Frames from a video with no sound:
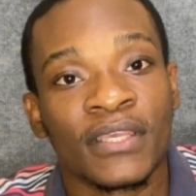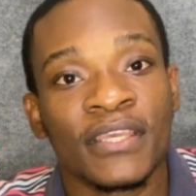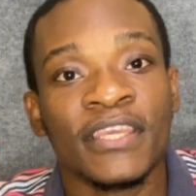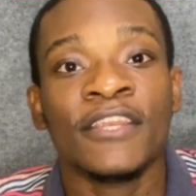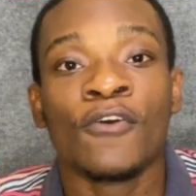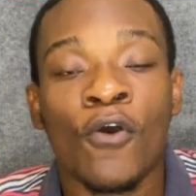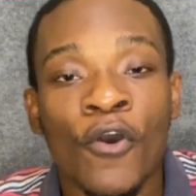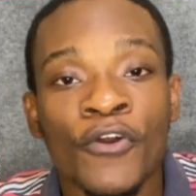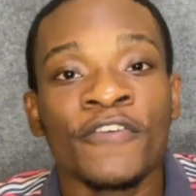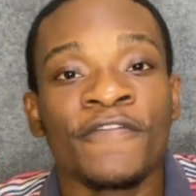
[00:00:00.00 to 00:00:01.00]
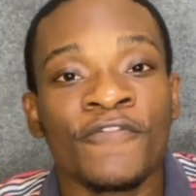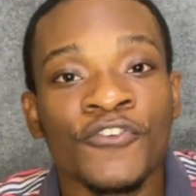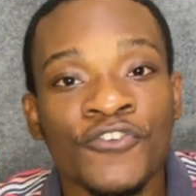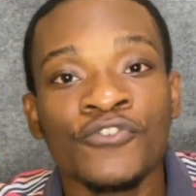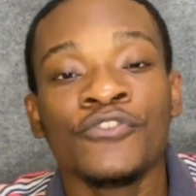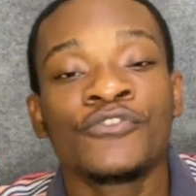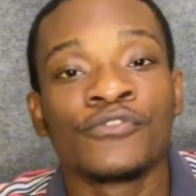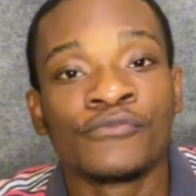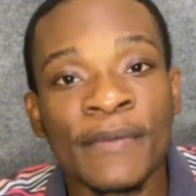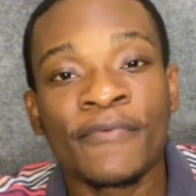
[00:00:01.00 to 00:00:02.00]
In order for you to
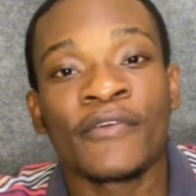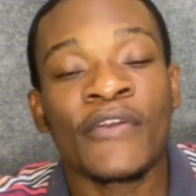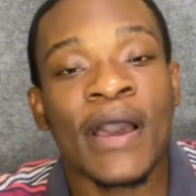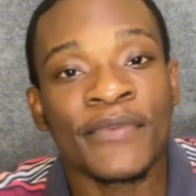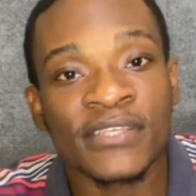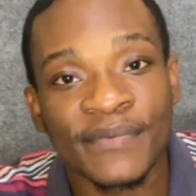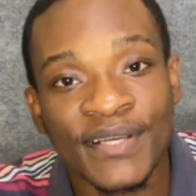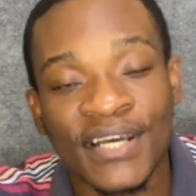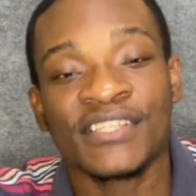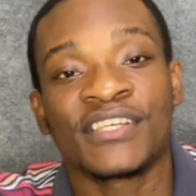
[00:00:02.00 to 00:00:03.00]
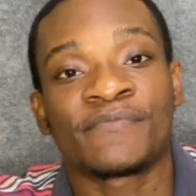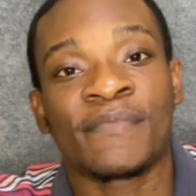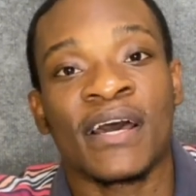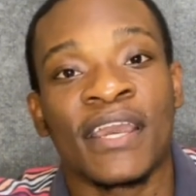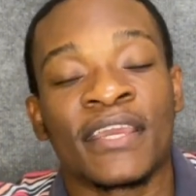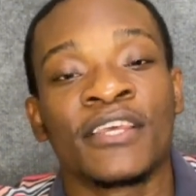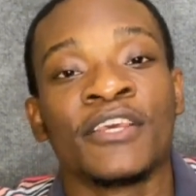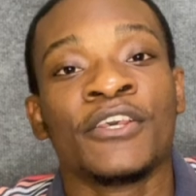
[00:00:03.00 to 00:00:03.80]
reprogram your subconscious mind,